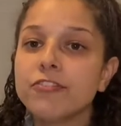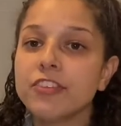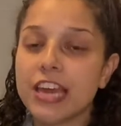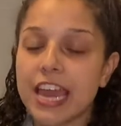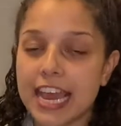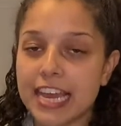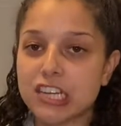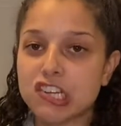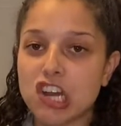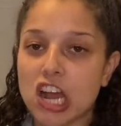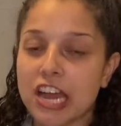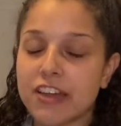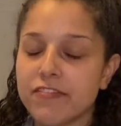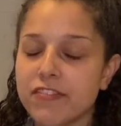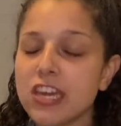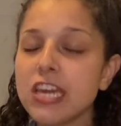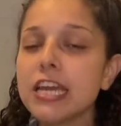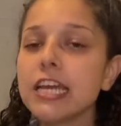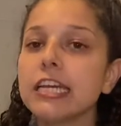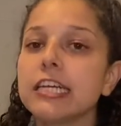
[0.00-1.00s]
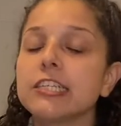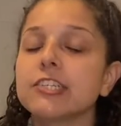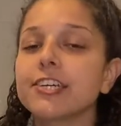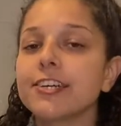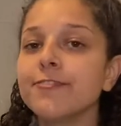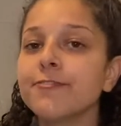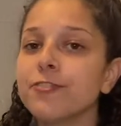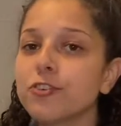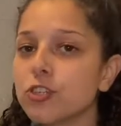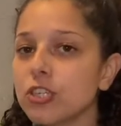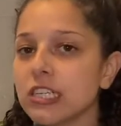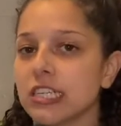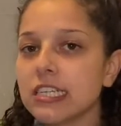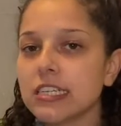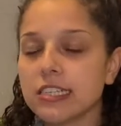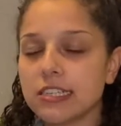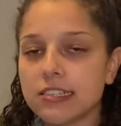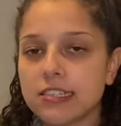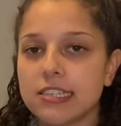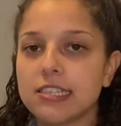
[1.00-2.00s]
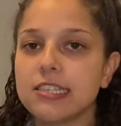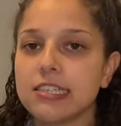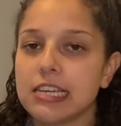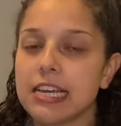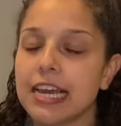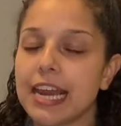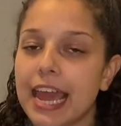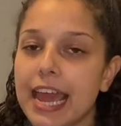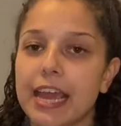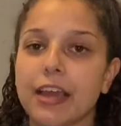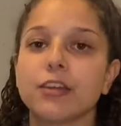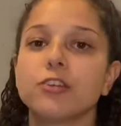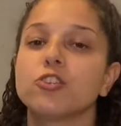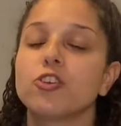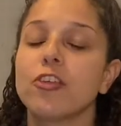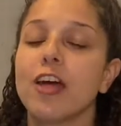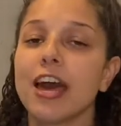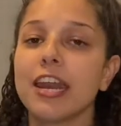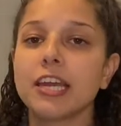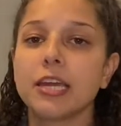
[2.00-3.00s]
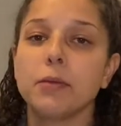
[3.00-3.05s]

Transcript: the HIV is converted into DNA so that it